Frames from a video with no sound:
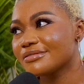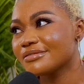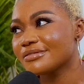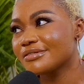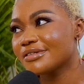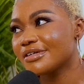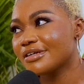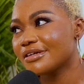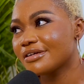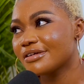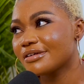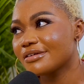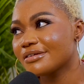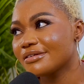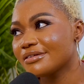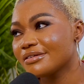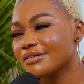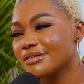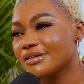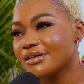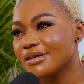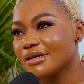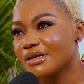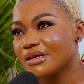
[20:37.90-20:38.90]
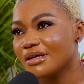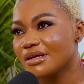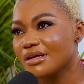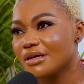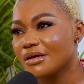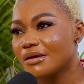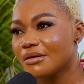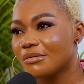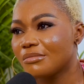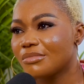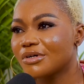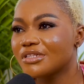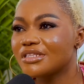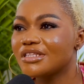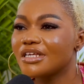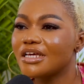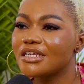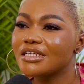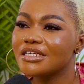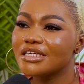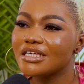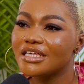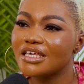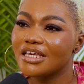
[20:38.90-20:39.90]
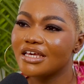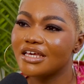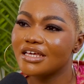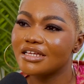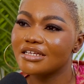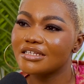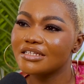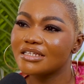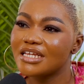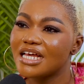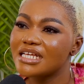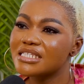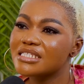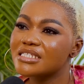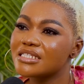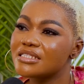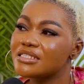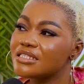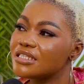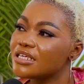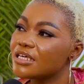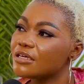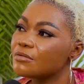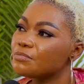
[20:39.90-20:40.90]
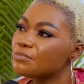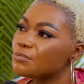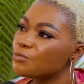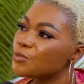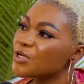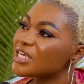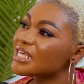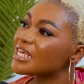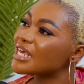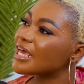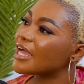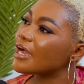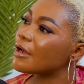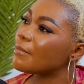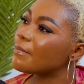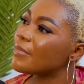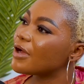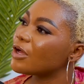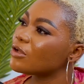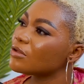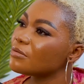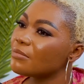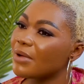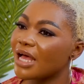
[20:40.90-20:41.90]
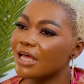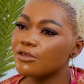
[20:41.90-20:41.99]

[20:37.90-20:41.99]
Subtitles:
Yeah. But then again, that's the thing. We care about...